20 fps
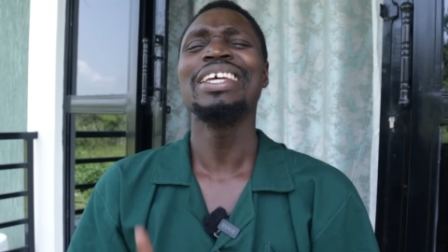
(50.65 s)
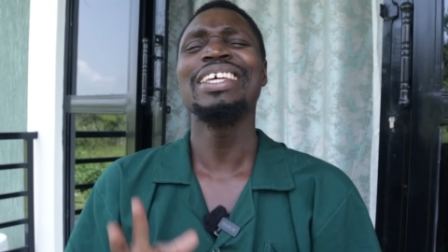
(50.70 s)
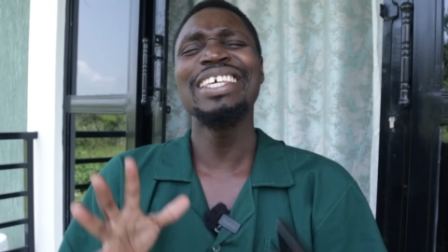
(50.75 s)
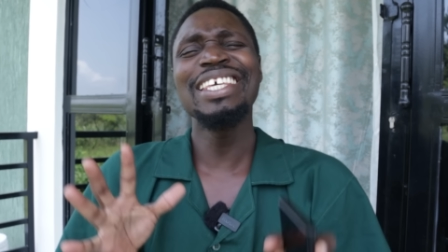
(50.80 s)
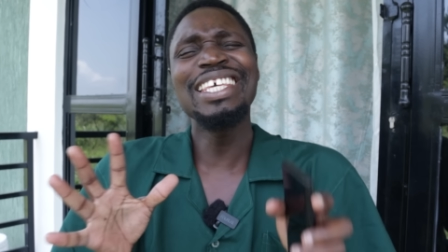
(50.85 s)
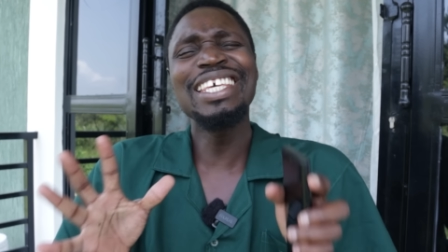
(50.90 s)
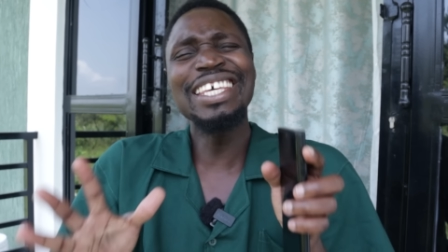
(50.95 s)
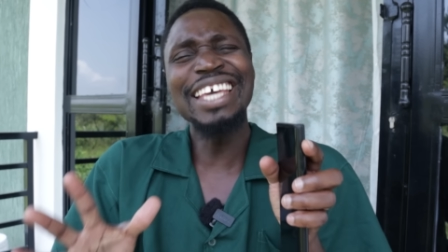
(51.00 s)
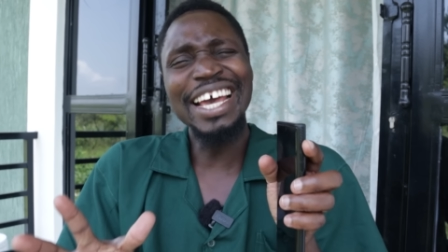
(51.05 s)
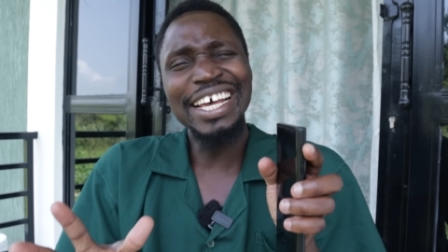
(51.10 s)

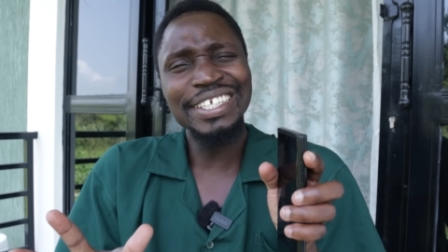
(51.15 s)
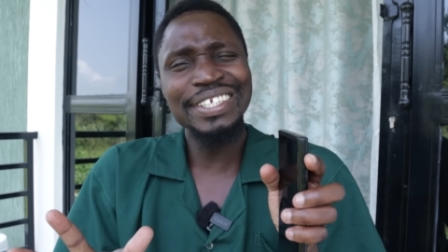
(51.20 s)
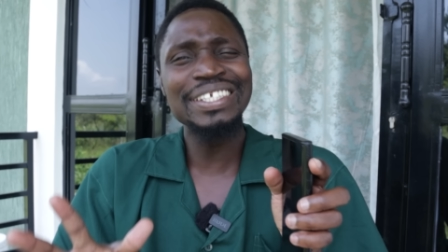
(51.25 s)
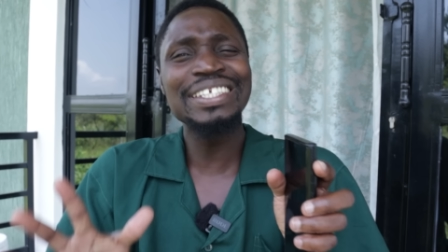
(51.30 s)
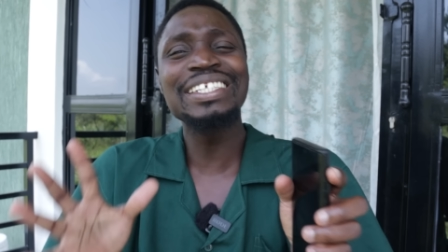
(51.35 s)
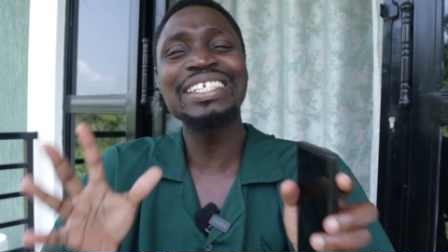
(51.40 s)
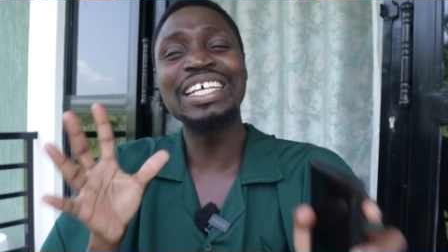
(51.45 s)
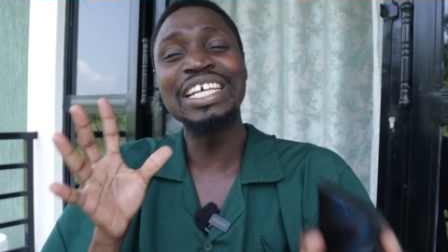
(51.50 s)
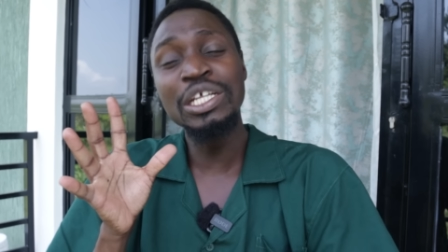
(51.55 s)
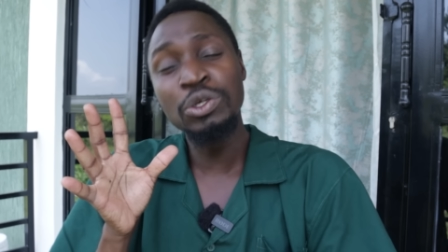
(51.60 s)

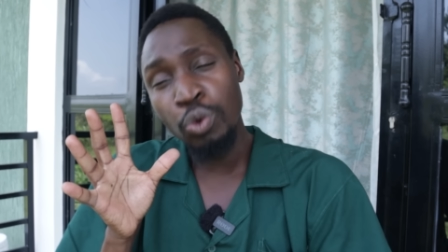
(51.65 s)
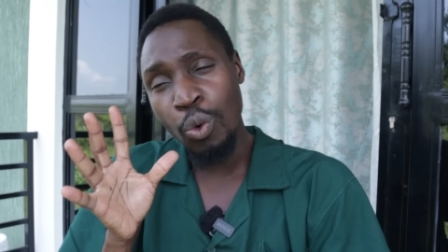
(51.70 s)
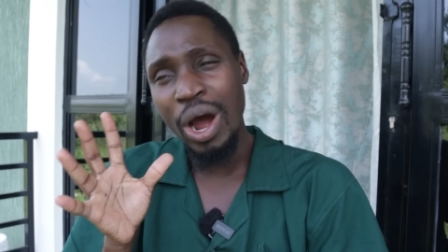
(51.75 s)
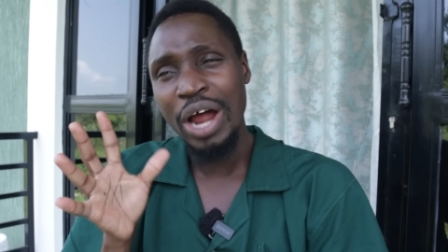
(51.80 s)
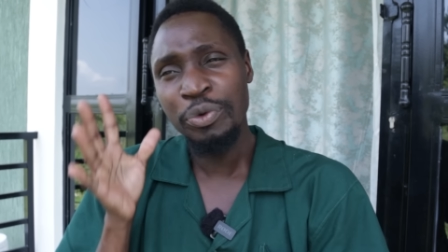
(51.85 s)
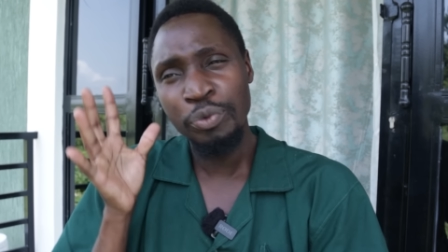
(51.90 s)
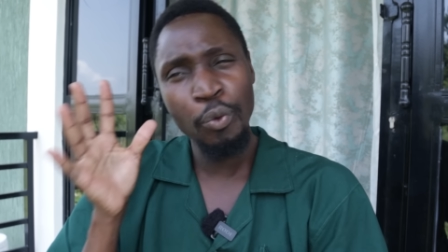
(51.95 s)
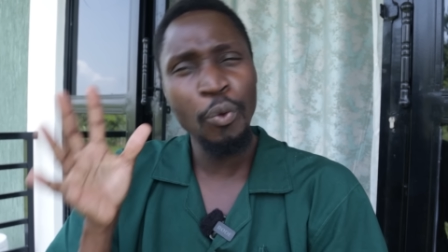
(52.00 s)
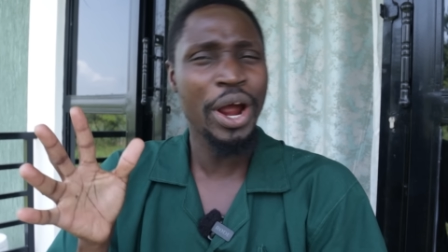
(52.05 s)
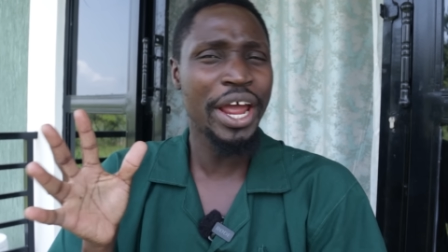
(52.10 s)
Yes, in
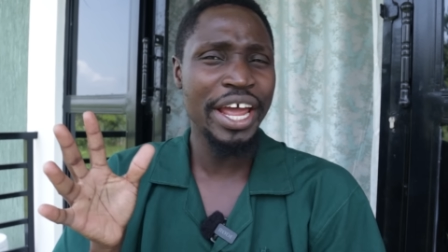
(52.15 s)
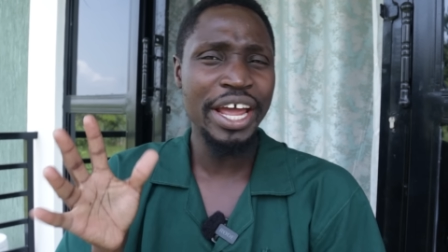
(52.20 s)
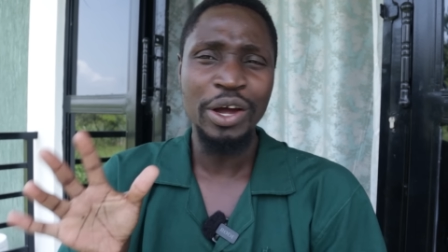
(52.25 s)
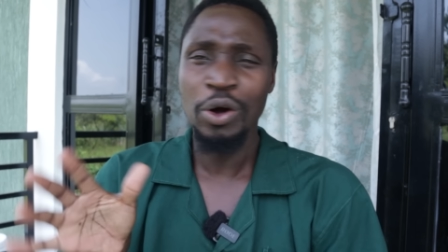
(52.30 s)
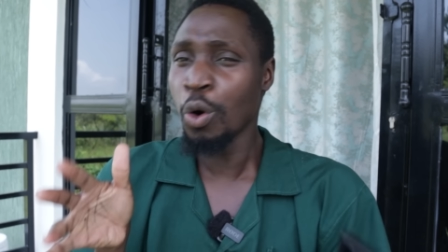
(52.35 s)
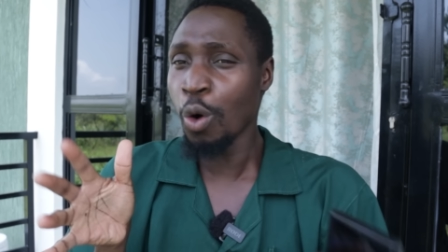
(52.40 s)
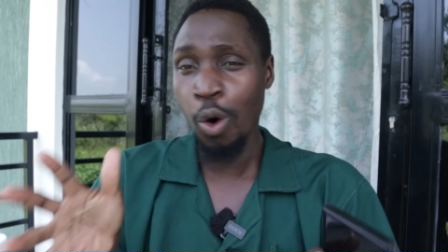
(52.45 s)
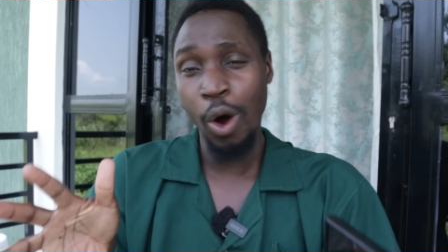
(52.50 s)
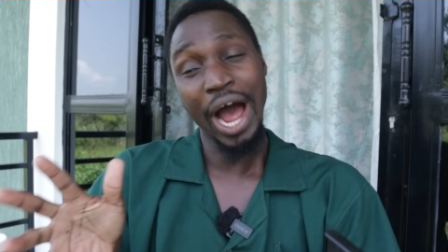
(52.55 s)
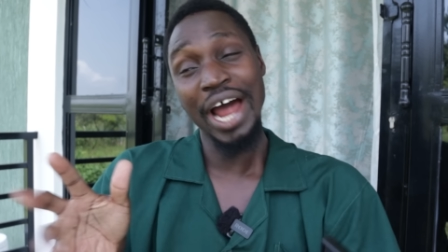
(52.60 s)
one way
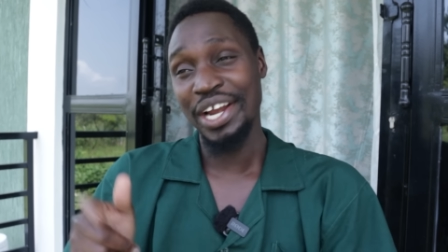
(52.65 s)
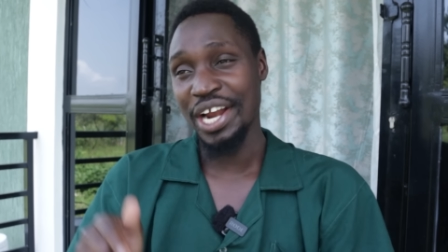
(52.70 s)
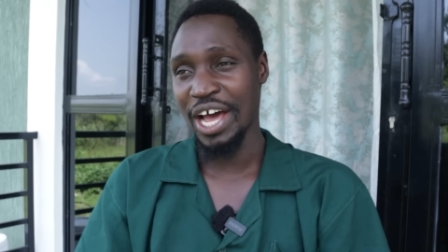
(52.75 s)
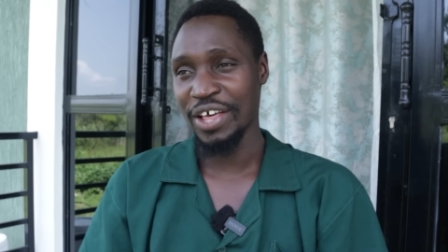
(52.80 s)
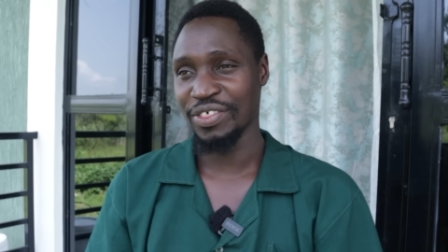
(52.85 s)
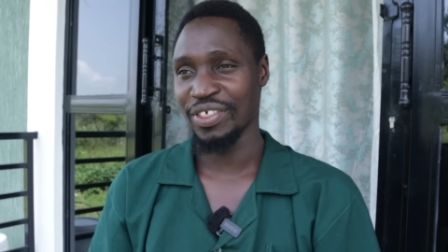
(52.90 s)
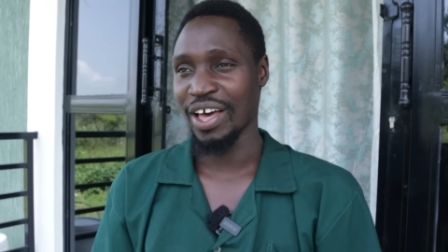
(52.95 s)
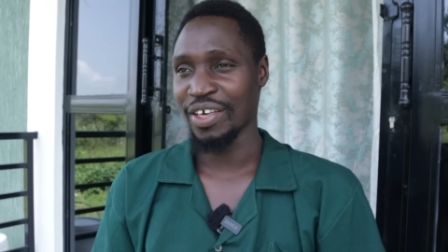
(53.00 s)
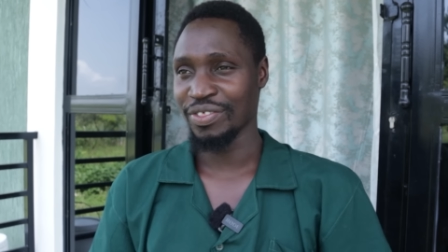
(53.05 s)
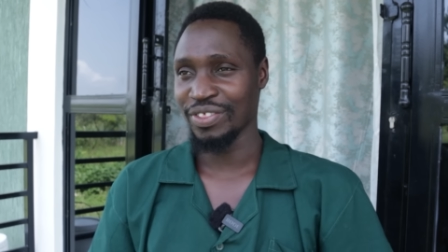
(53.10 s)
or
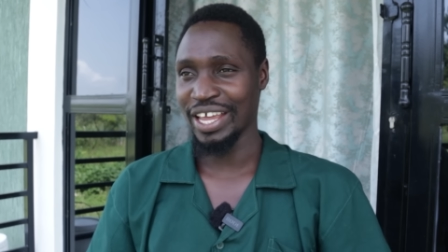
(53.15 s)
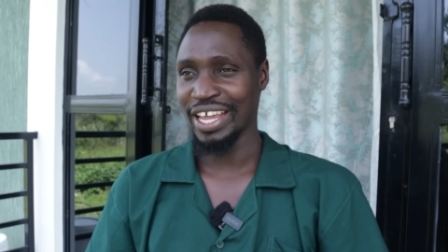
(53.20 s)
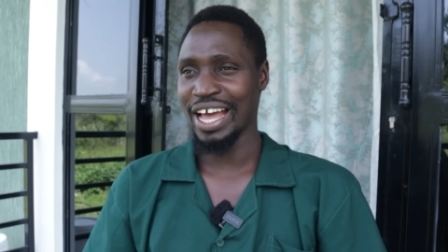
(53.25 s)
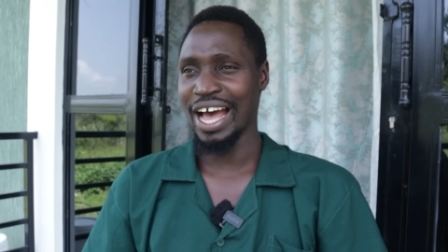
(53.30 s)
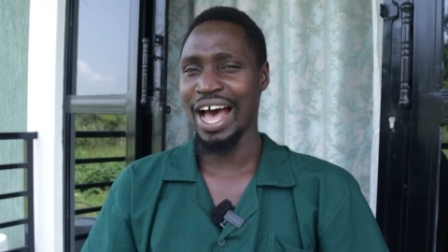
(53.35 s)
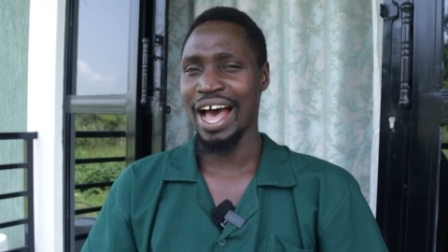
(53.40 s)
another, they